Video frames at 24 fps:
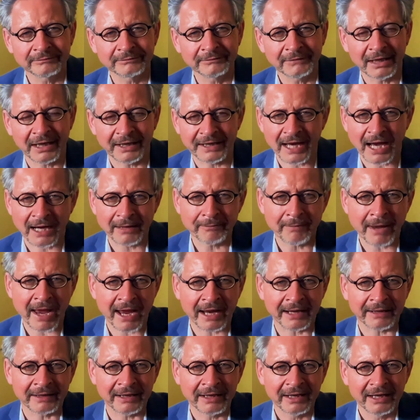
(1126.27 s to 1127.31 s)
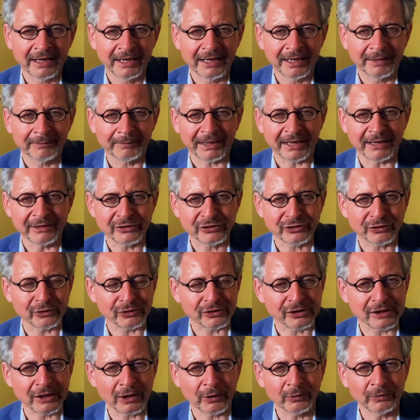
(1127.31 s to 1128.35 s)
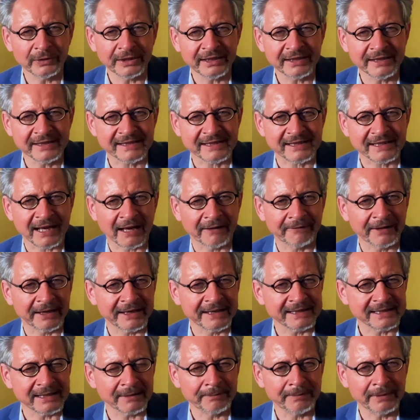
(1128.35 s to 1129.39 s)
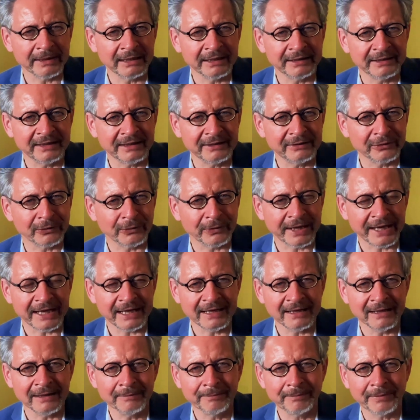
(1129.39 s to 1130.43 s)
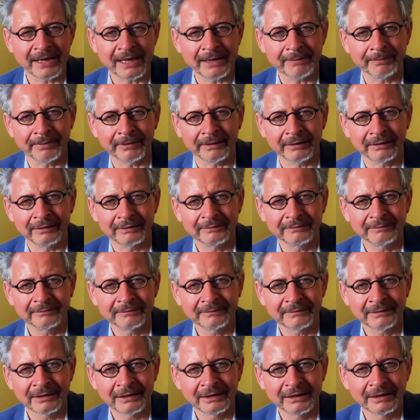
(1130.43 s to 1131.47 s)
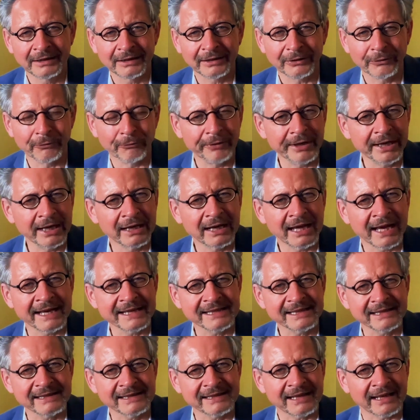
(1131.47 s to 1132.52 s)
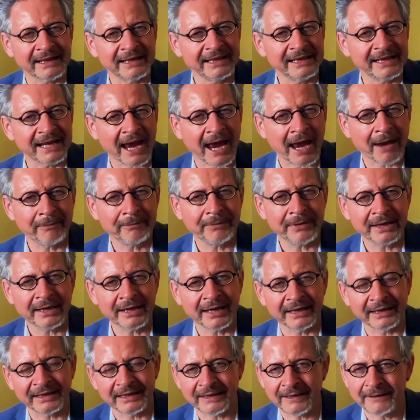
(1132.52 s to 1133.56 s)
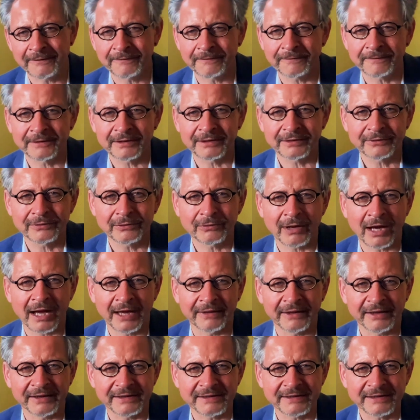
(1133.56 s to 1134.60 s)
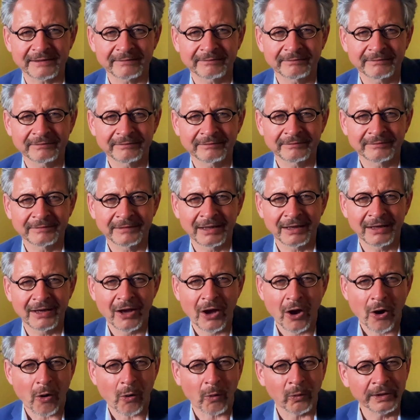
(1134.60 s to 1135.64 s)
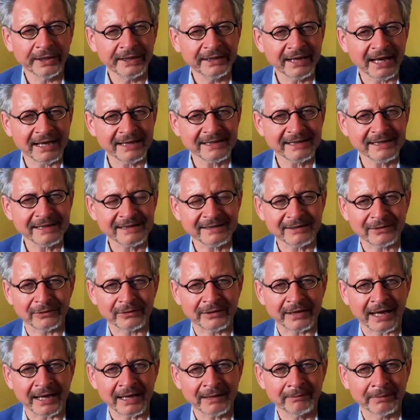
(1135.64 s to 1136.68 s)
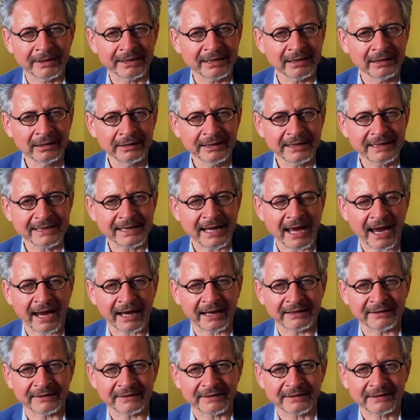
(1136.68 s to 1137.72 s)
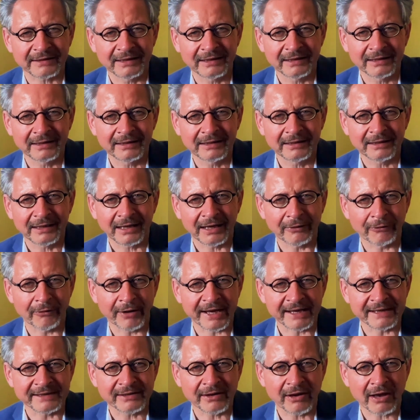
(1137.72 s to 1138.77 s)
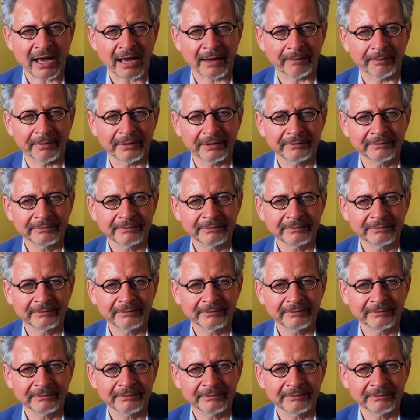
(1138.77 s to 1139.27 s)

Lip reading: A young man begins to slowly discover his ability to heal people. He realizes that he can be a gift to others. All he does is to take Matilda's hands and raise her up.